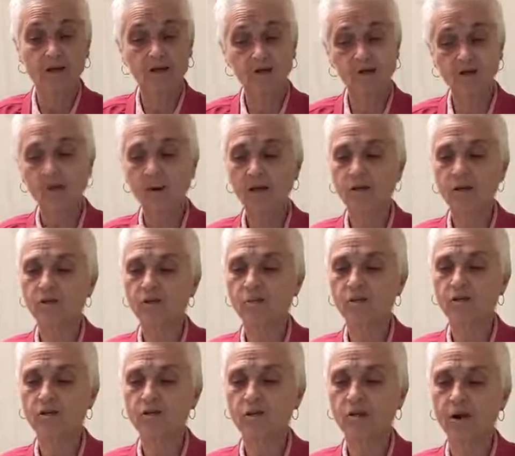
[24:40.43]
She went to
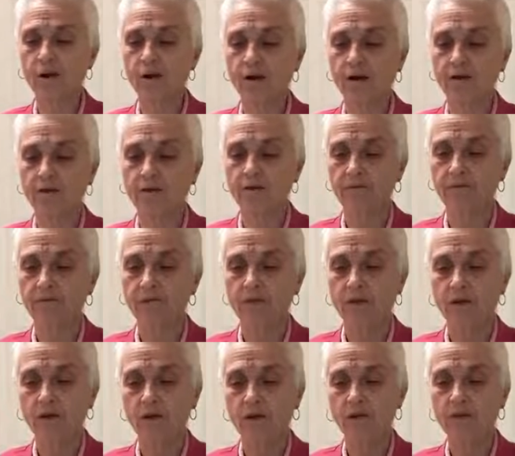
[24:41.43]
Pushkar,
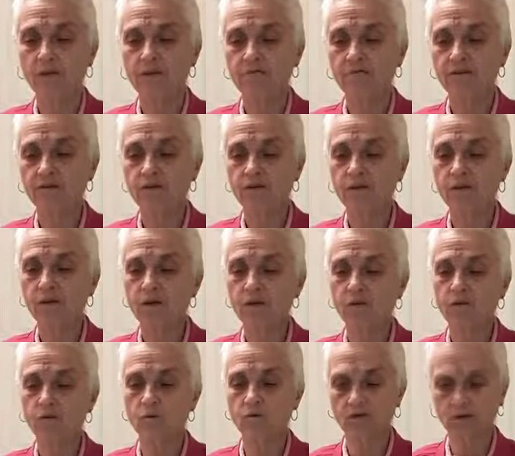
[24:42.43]
where
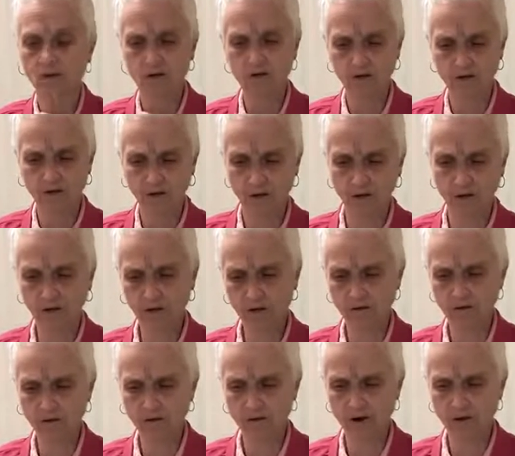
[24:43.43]
Vishvamrita was undergoing
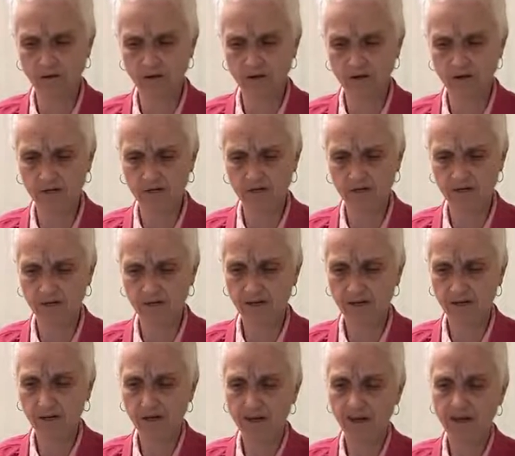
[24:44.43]
austerities,
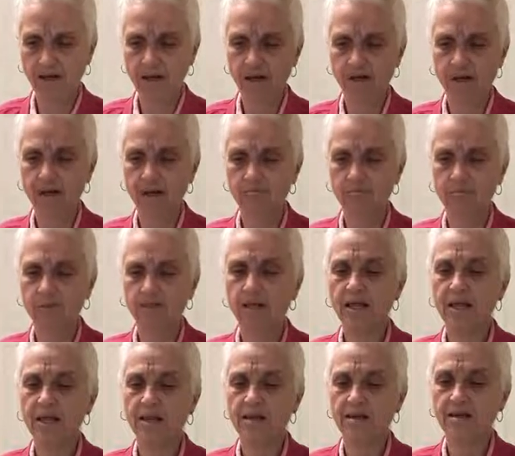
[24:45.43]
and
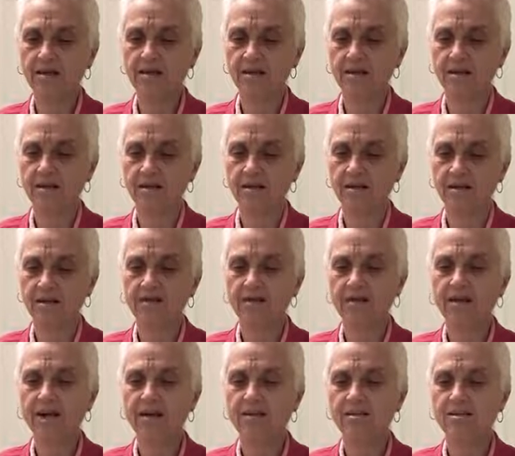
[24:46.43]
played to
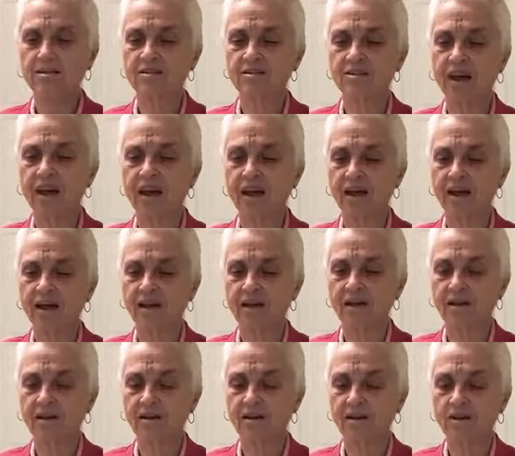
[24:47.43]
catch his eye
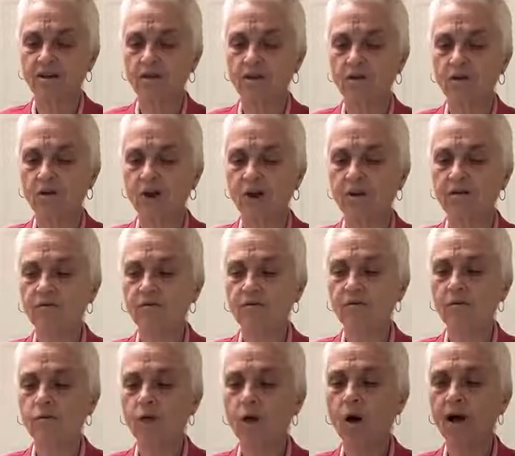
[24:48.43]
with
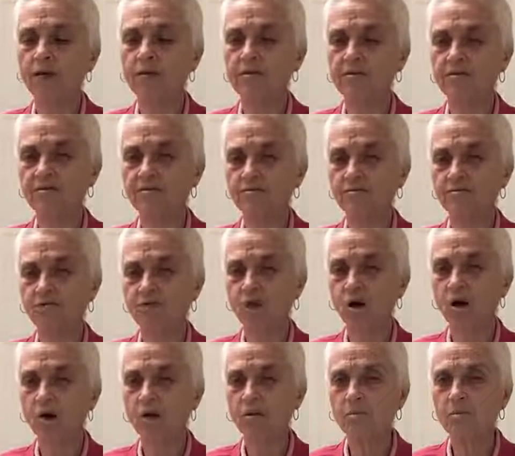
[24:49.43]
100 wiles of
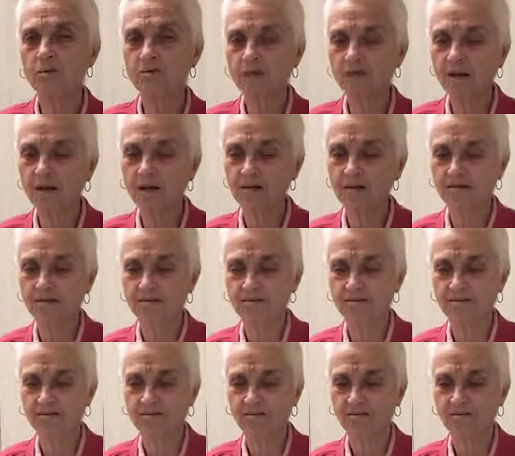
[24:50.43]
charm and grace.